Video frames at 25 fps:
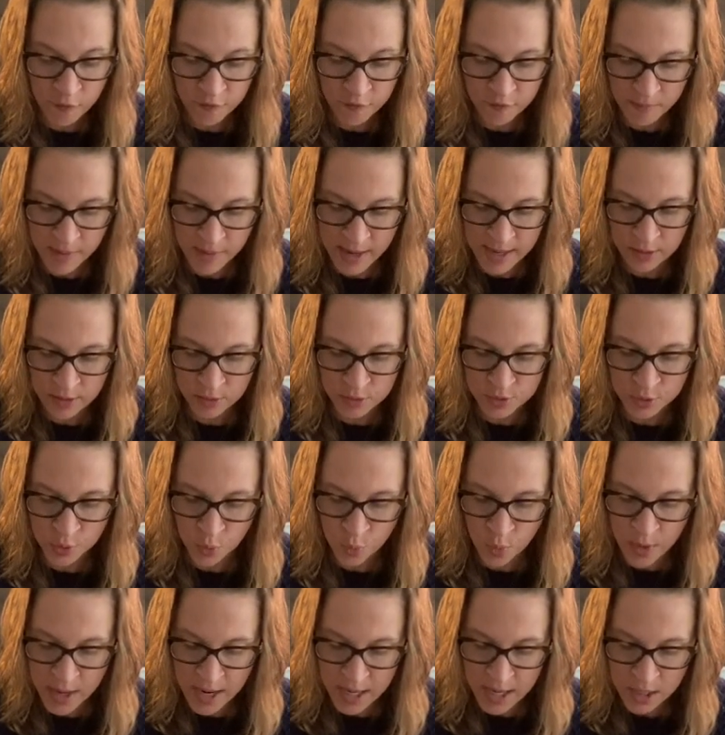miles
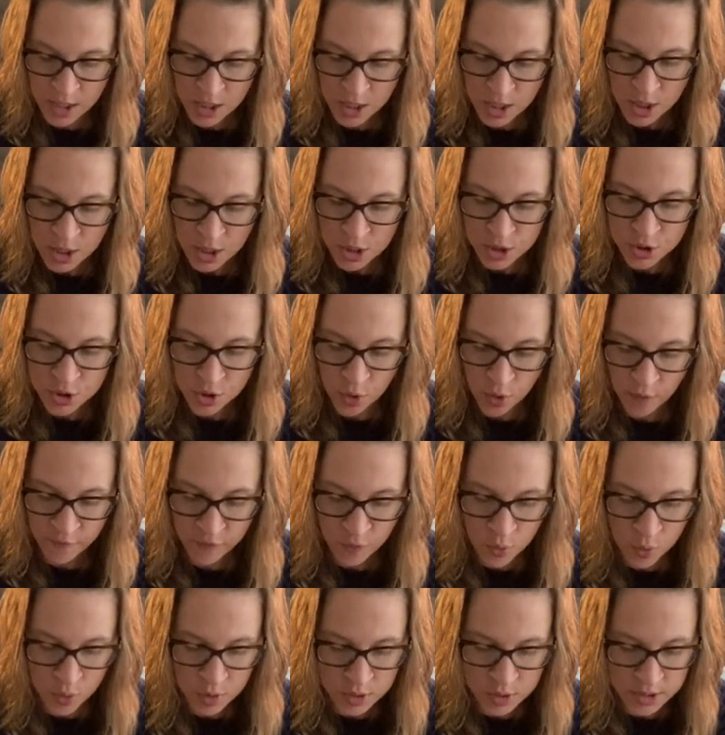away. So of
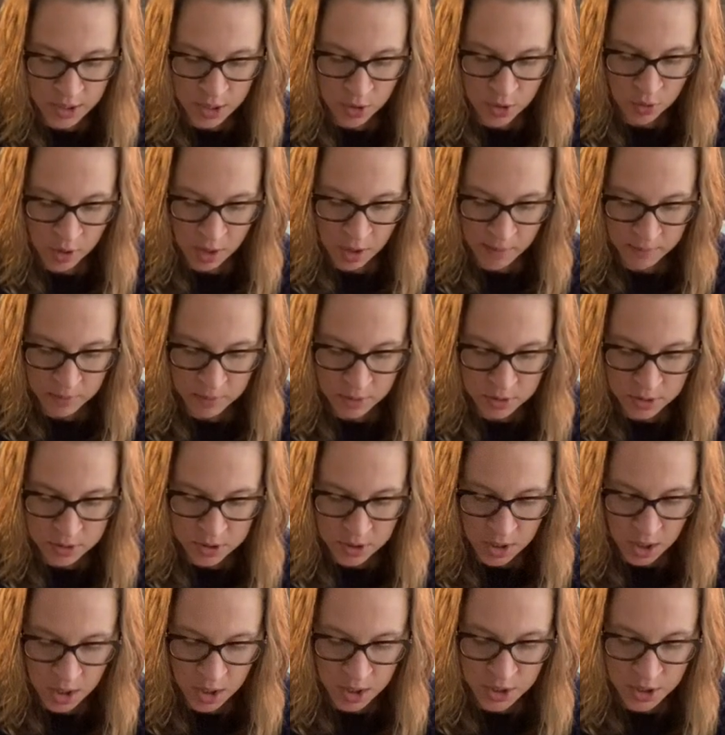course I grumbled.
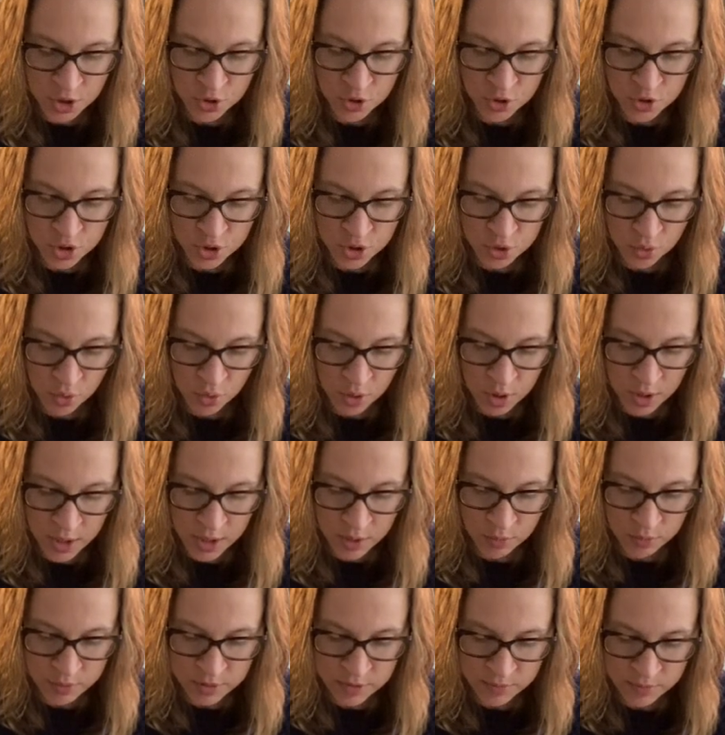Are you sure it
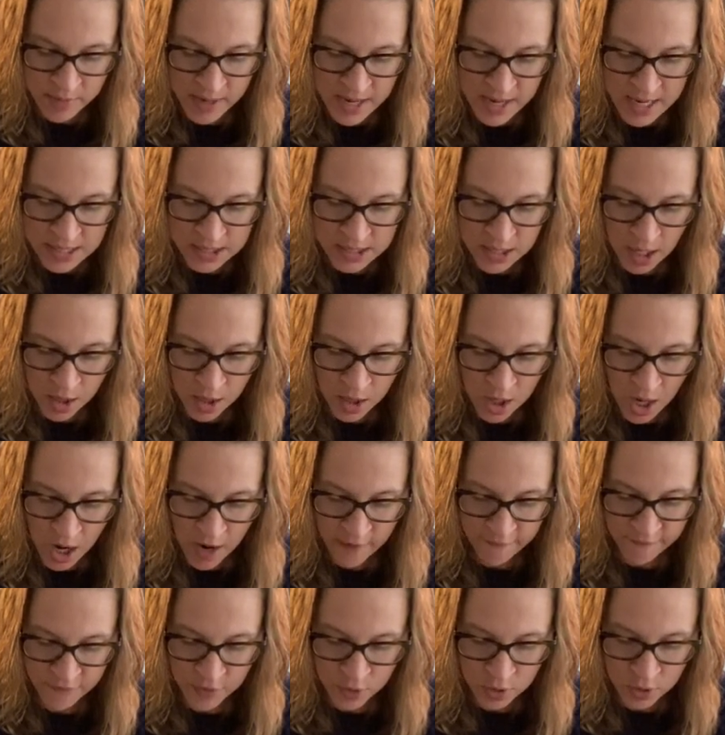was maize and
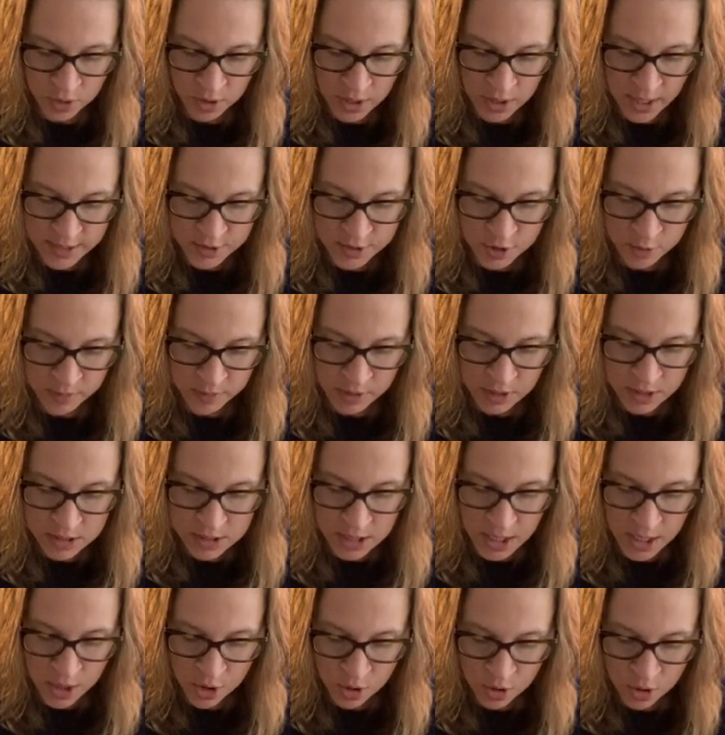not fertilizer? Because
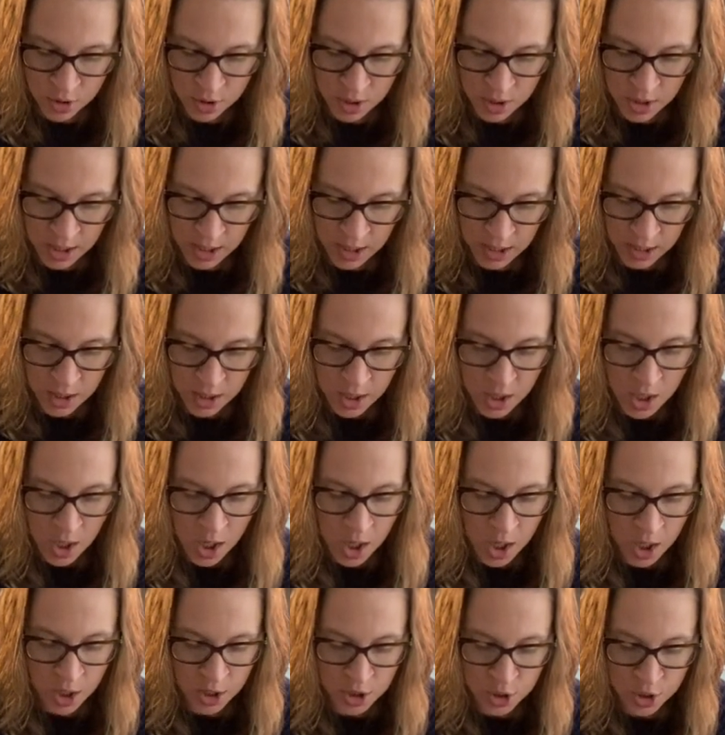I heard that.
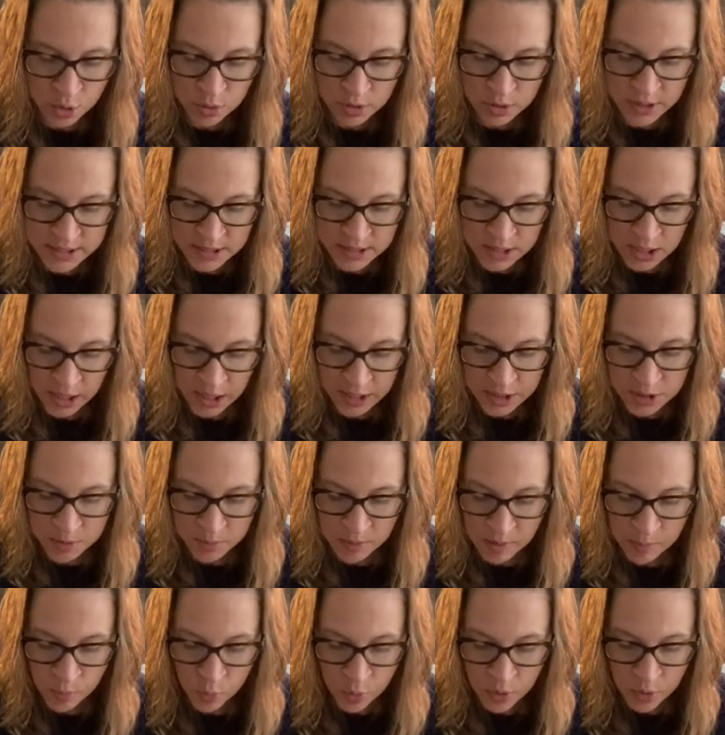Are you listening to
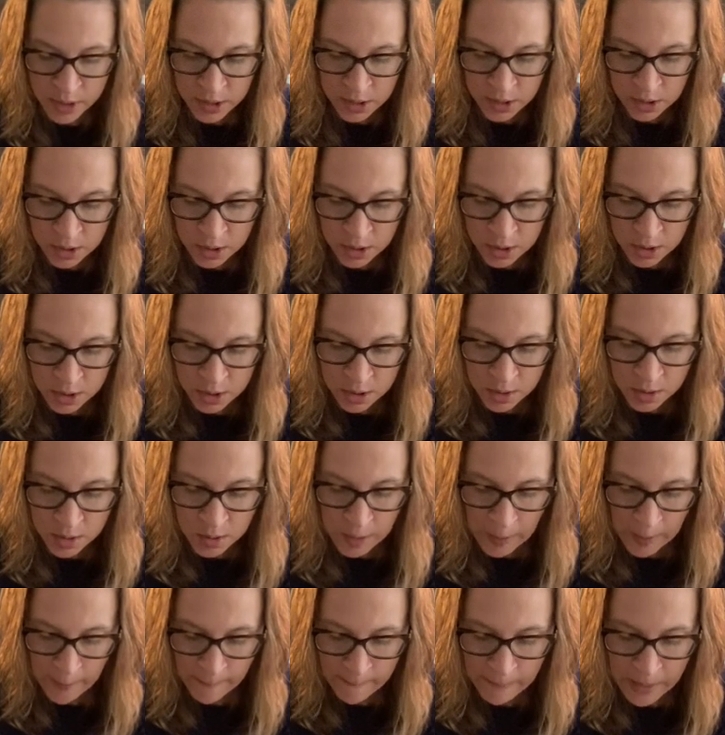me, boy?
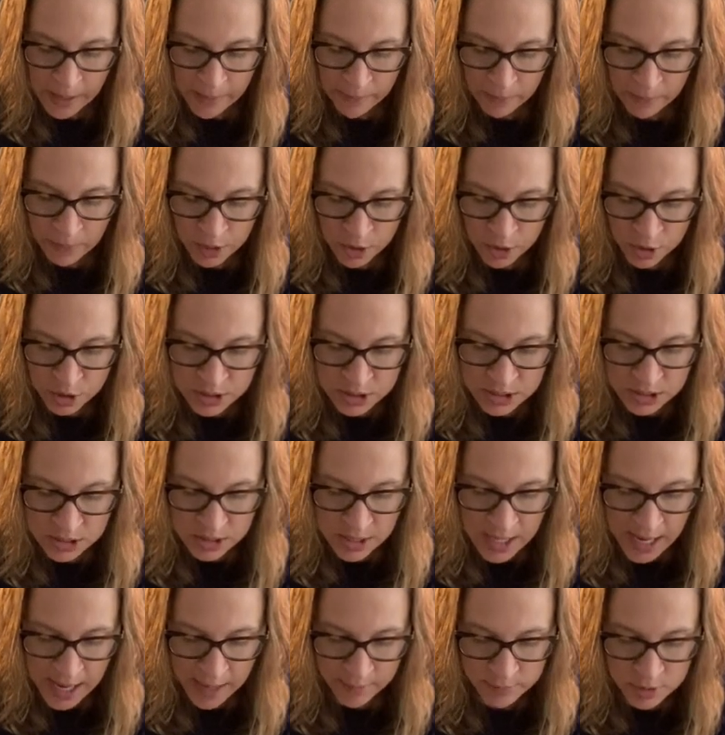My mother
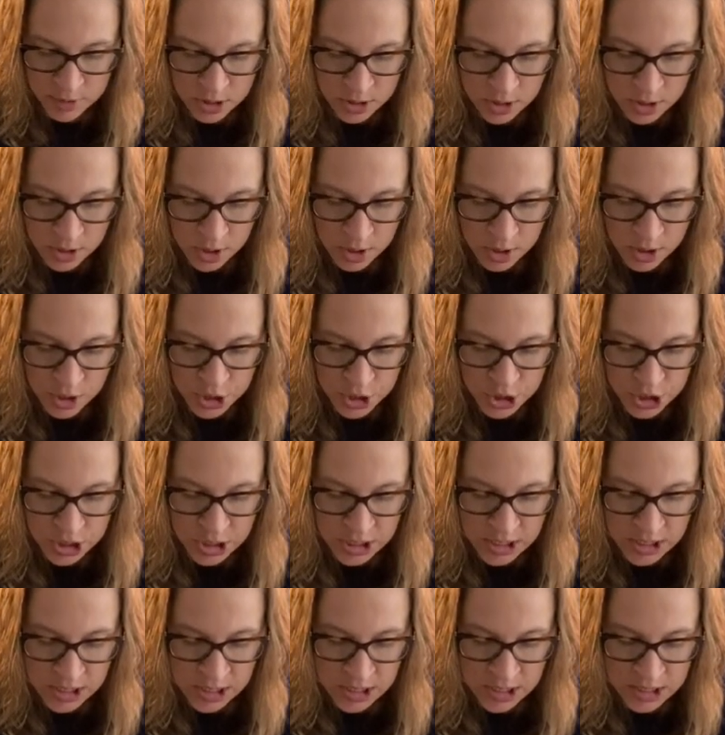snapped.
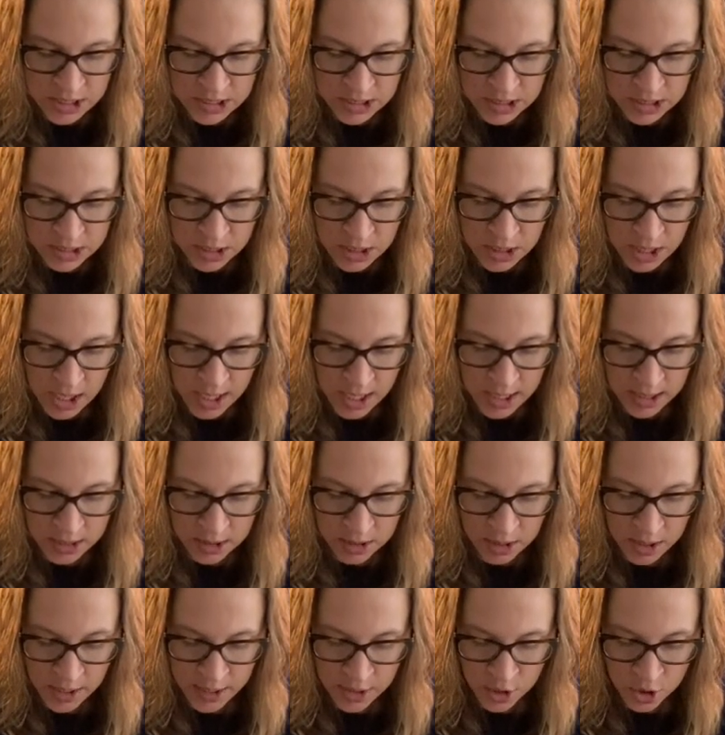She did not
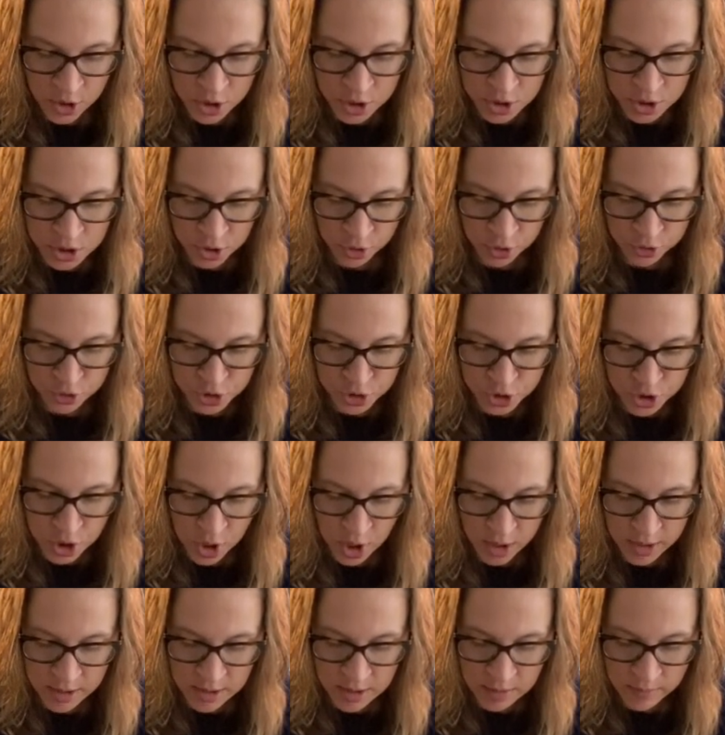like her children
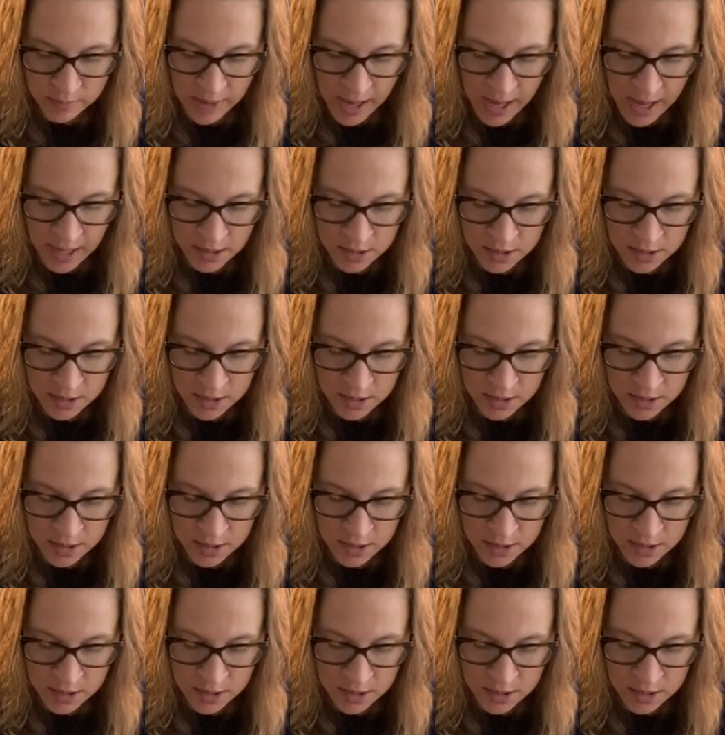talking back,